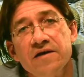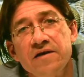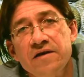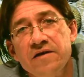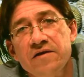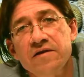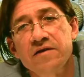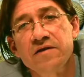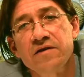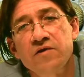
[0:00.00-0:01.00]
you
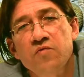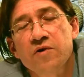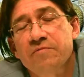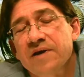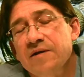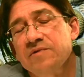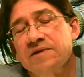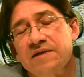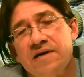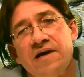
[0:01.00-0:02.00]
wouldn't be able
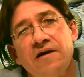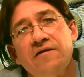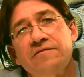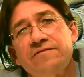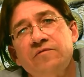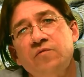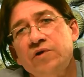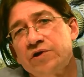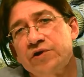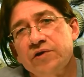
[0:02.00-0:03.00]
to tell from
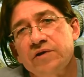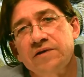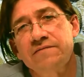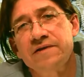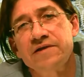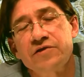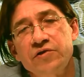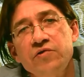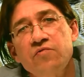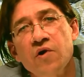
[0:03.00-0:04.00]
which of these two